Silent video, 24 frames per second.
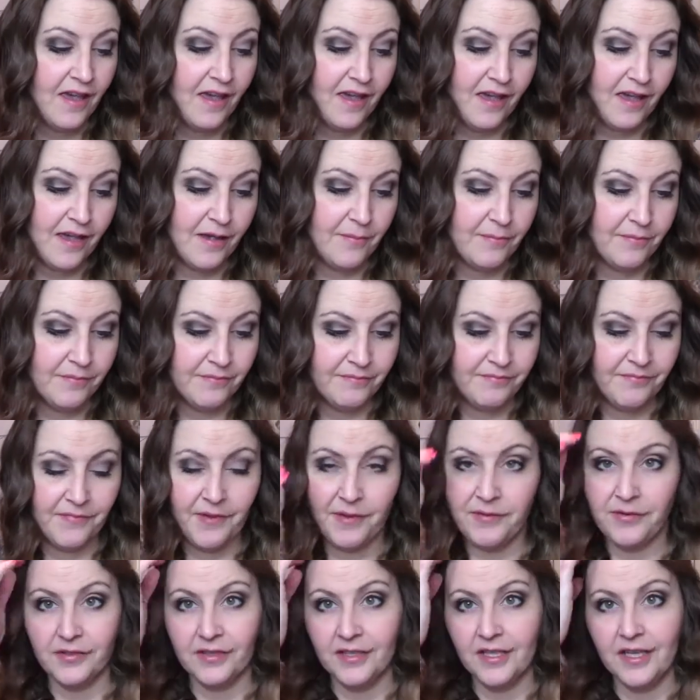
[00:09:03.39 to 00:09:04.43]
I'm
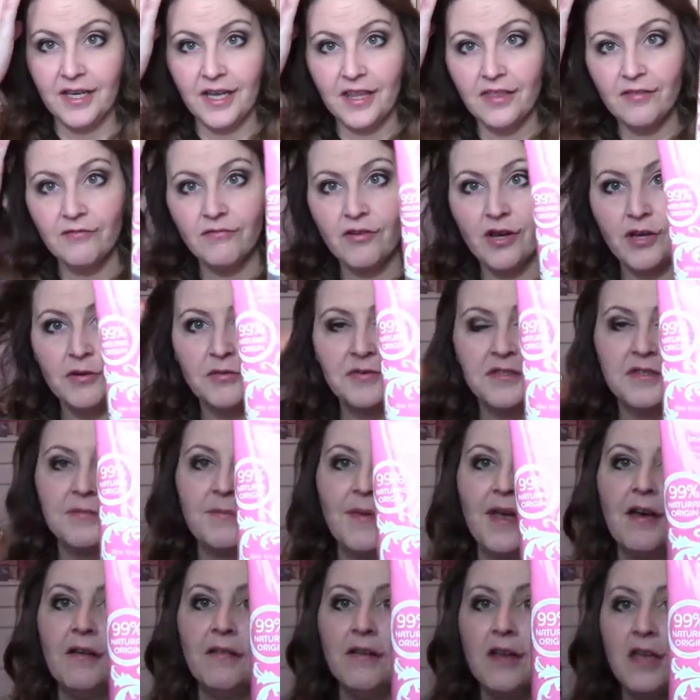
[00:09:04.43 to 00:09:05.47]
not going to like the rose
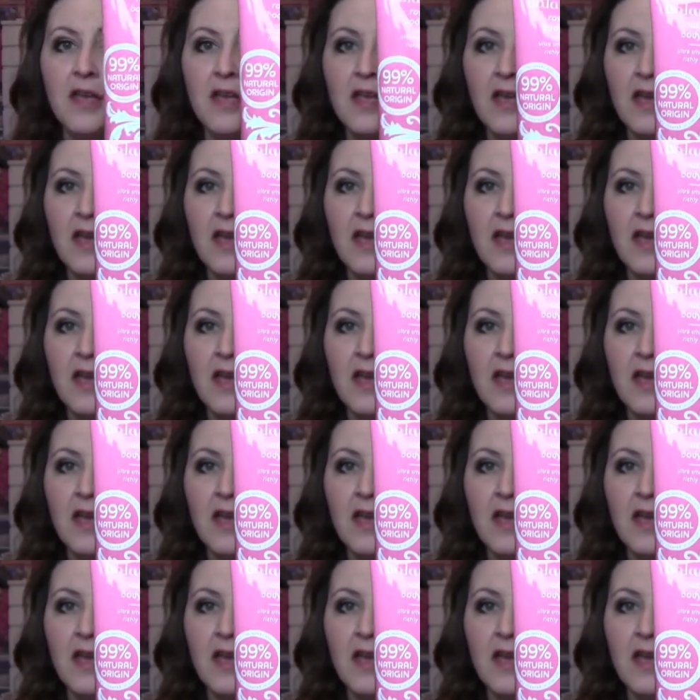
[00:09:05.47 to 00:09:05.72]
smell.